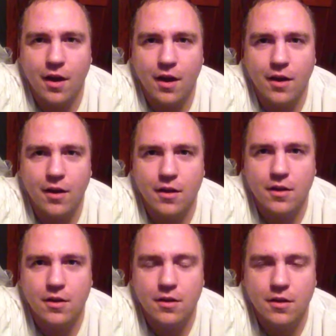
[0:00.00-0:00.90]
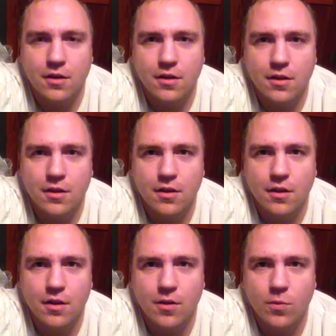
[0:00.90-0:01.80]
I
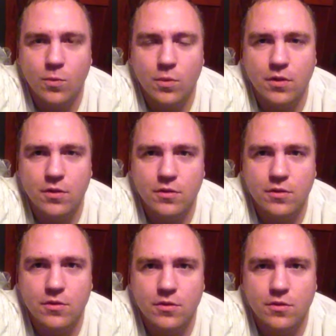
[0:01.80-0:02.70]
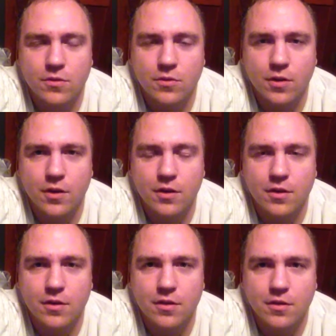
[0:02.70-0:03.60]
was trying to
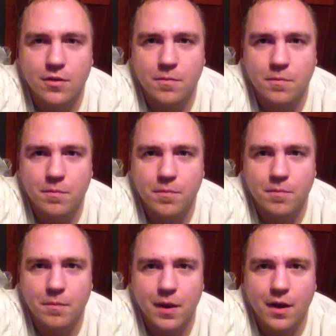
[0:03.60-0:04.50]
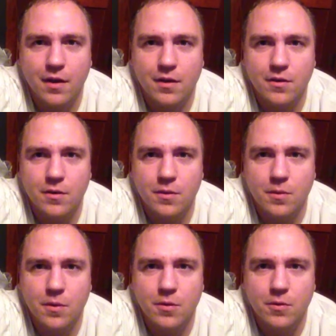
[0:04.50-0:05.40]
pack and do a
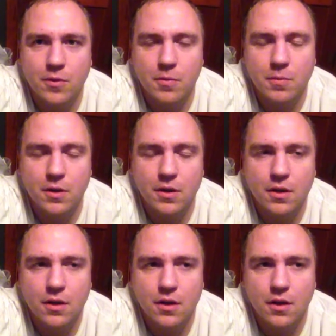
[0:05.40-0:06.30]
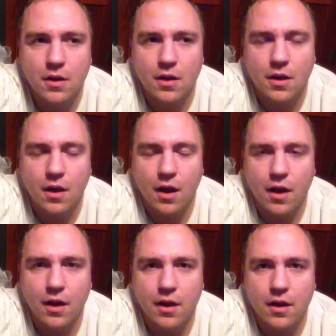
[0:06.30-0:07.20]
road trip, and
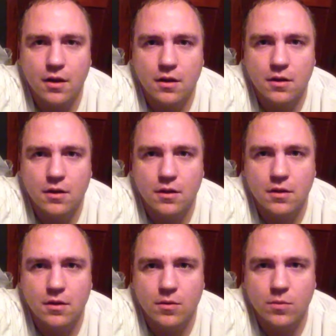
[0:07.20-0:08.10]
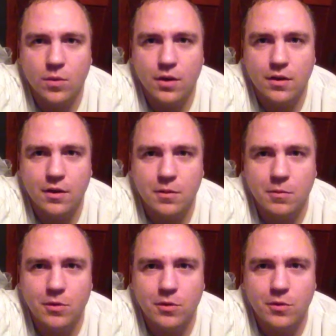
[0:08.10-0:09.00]
I read an
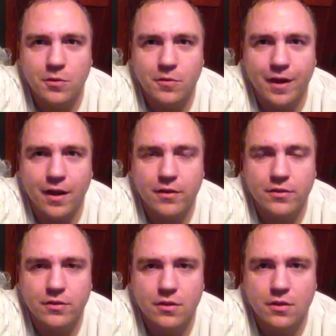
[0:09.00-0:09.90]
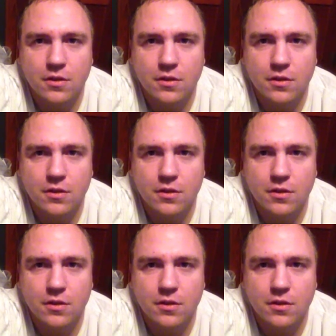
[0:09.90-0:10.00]
email too fast